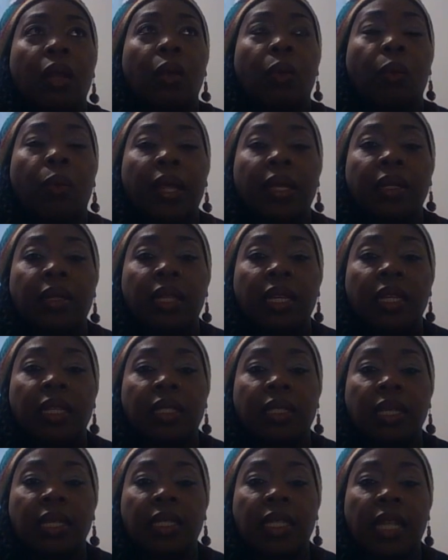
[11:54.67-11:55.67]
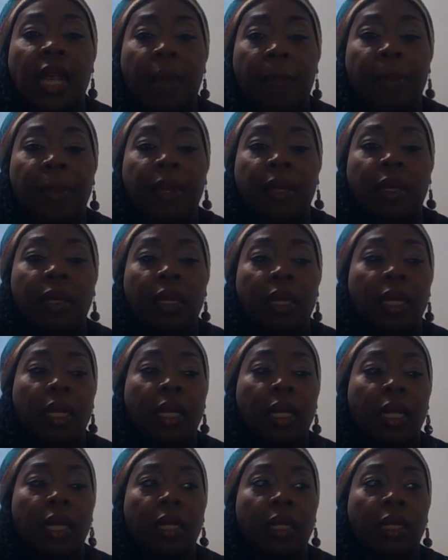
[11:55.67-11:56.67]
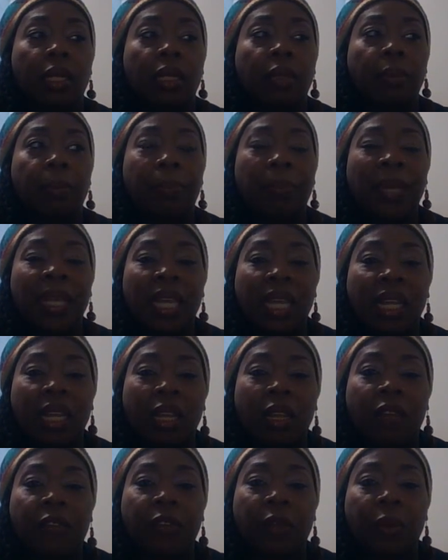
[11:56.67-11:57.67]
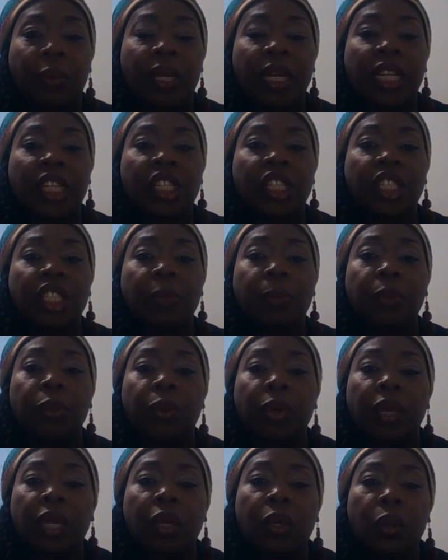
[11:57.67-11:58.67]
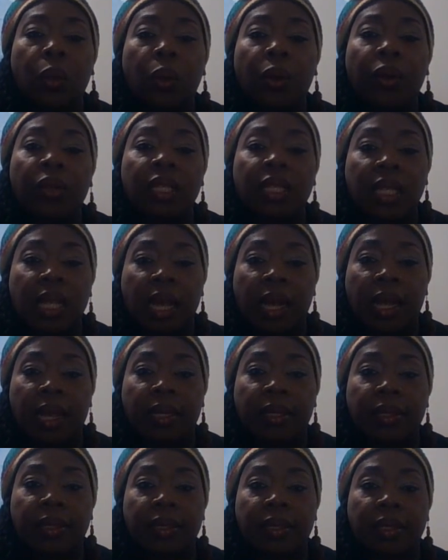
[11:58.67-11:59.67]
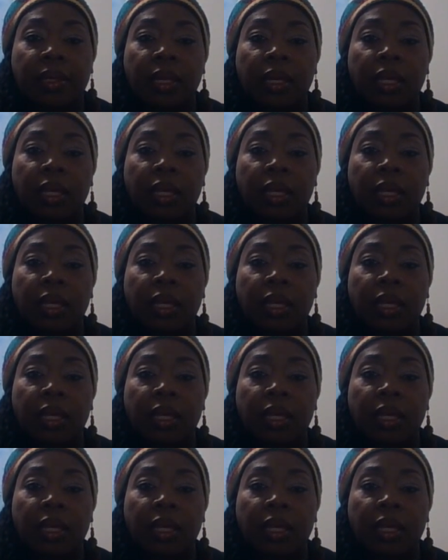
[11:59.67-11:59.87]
when these things happen in the beginning of your relationship, you ignore the signs.